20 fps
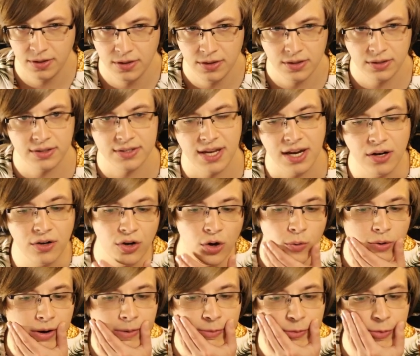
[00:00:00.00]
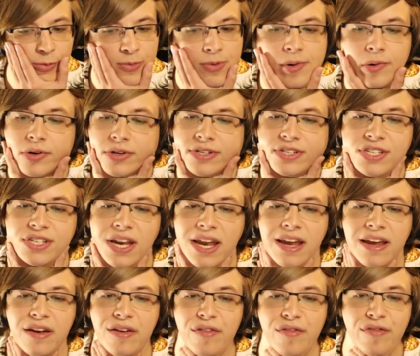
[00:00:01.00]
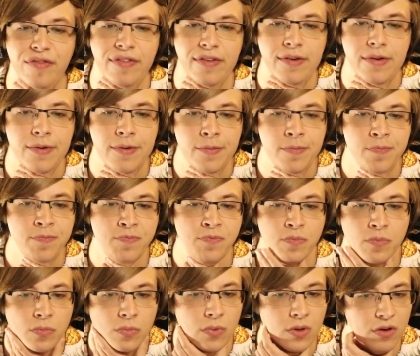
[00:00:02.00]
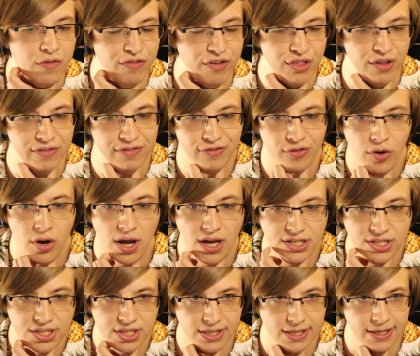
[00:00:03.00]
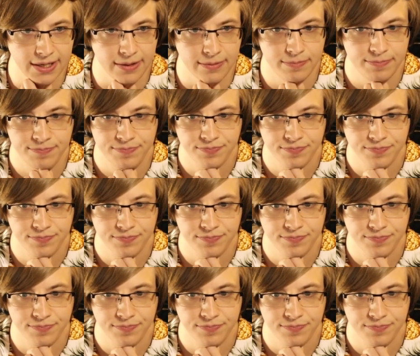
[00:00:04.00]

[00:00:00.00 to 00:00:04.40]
cause I don't know when I'm gonna be able to save for the frost thing.